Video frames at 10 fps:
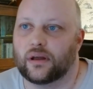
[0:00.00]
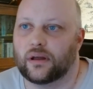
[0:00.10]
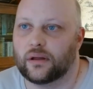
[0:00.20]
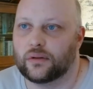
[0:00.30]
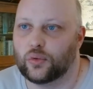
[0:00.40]

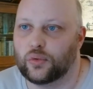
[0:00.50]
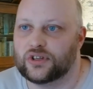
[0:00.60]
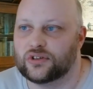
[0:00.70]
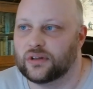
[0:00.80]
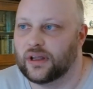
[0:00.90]

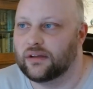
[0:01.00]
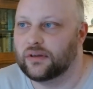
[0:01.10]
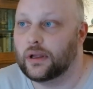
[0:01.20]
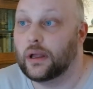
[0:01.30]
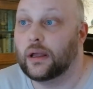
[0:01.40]
Norwegian
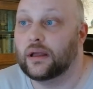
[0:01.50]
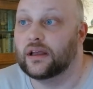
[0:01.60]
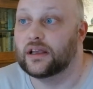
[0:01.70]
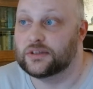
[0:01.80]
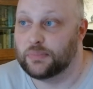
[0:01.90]
Navy,
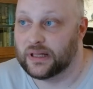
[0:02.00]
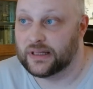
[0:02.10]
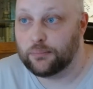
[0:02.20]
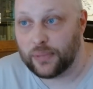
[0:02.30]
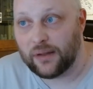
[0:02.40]
is built
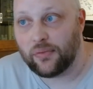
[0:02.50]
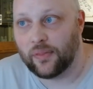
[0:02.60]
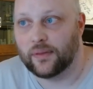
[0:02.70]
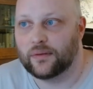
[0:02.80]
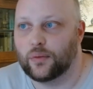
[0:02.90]
in
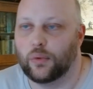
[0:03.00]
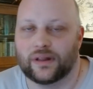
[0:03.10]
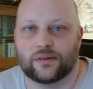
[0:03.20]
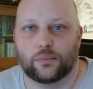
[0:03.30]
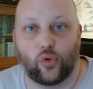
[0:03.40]
Britain
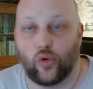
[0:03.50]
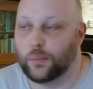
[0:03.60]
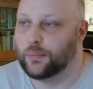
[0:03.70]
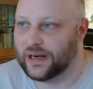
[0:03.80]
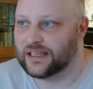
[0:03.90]
when the war
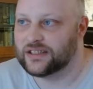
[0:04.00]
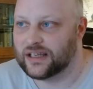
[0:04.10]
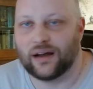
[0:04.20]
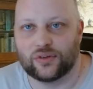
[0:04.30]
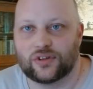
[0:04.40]
breaks
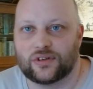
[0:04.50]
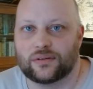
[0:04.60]
out.